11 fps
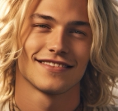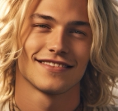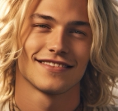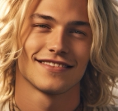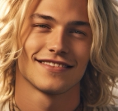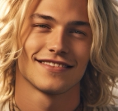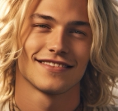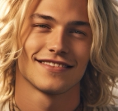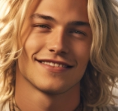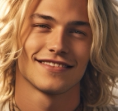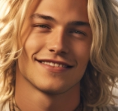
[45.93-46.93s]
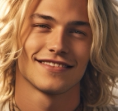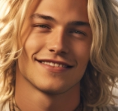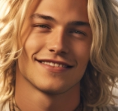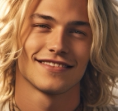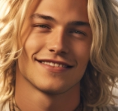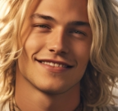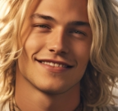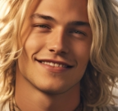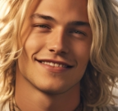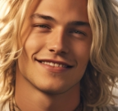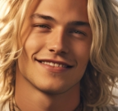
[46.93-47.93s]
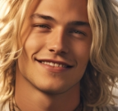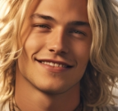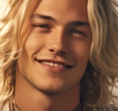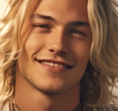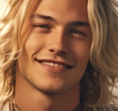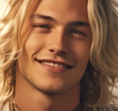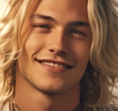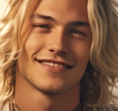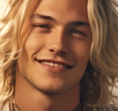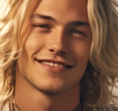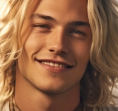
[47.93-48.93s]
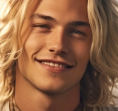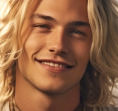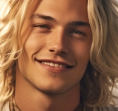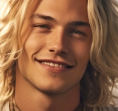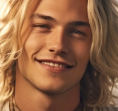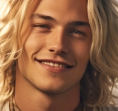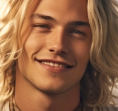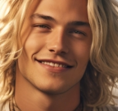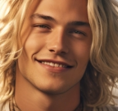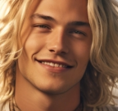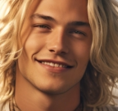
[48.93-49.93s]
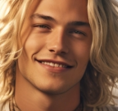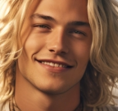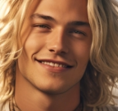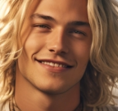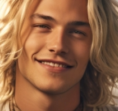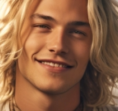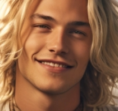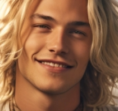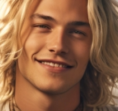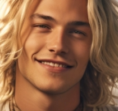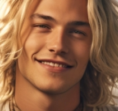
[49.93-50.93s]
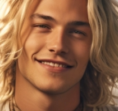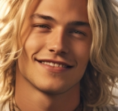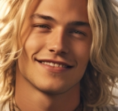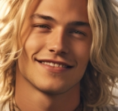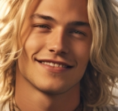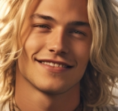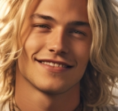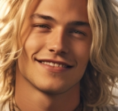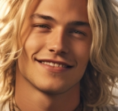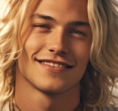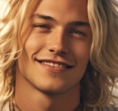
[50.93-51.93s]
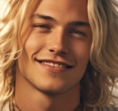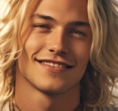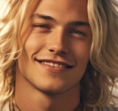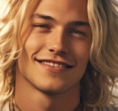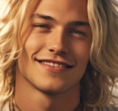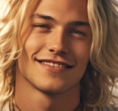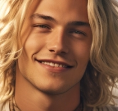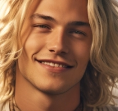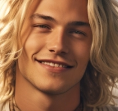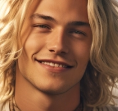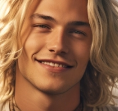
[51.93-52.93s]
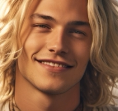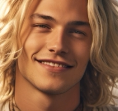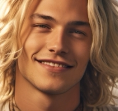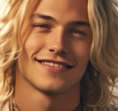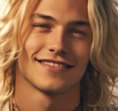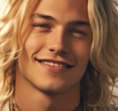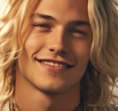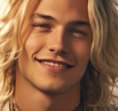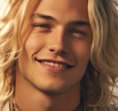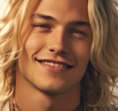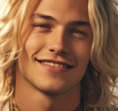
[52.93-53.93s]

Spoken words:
This is a still picture; no speech is visible.